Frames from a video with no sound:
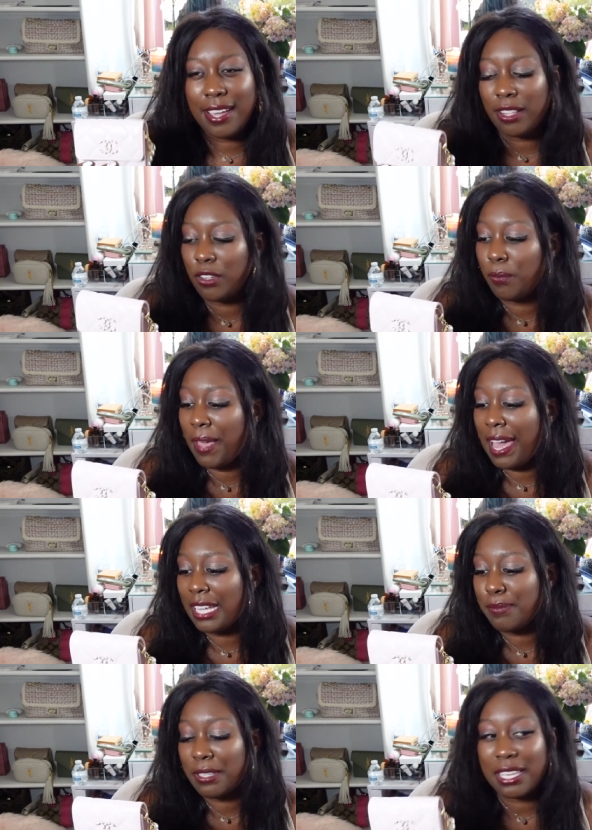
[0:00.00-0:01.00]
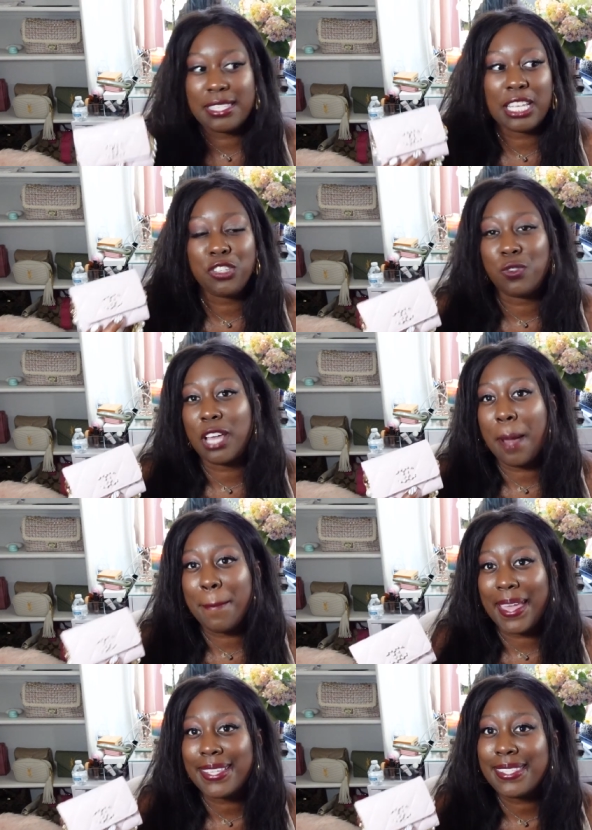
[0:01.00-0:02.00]
tiny little bags because they do
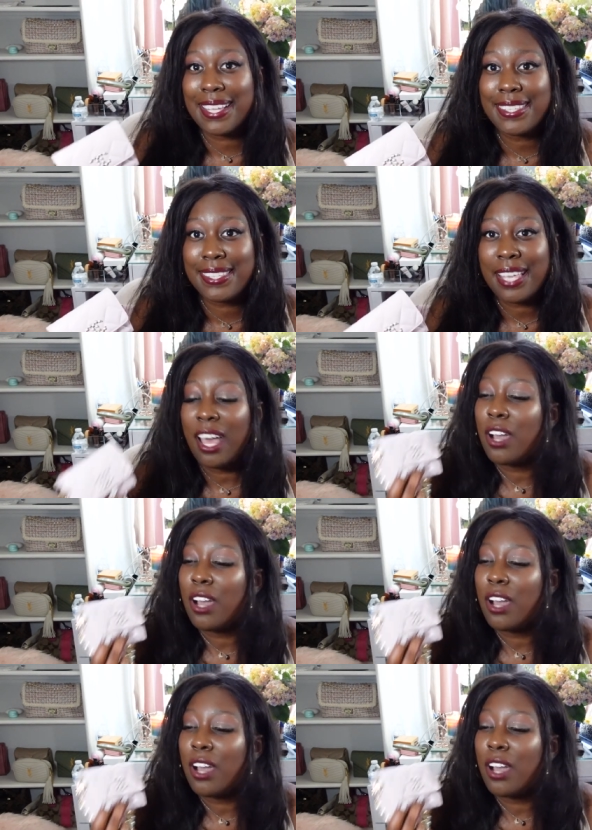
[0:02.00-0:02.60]
not make sense